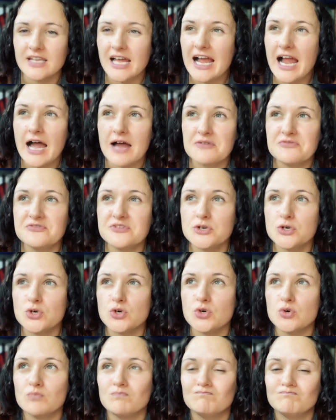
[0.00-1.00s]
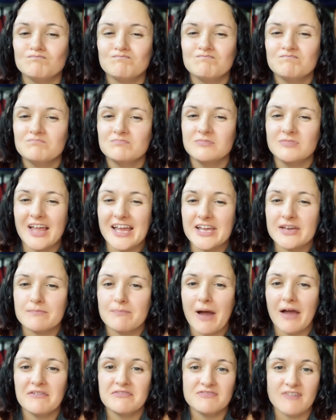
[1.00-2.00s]
I feel like
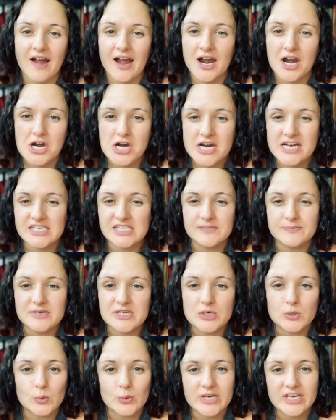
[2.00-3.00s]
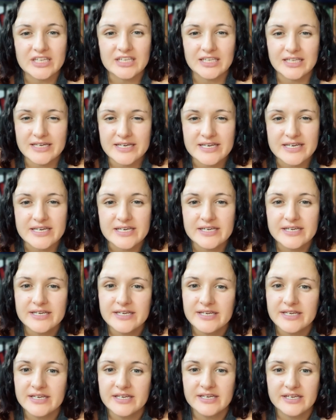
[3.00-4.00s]
my fire has been relit,
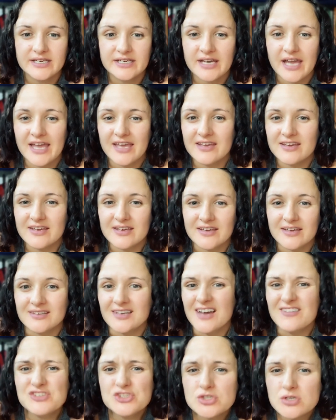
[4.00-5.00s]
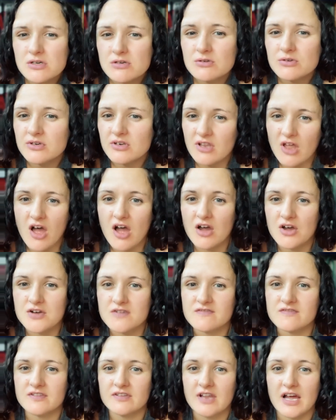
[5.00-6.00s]
and I've struggled a lot
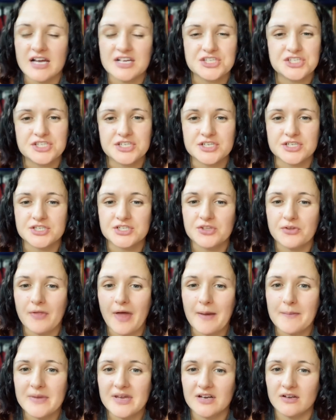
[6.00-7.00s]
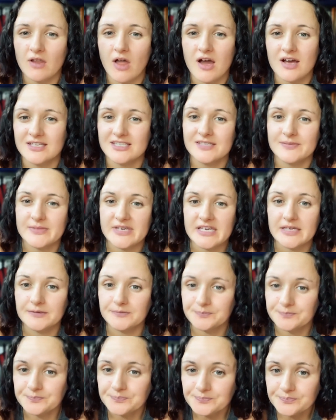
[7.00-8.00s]
over the last year, so that meant a lot to me.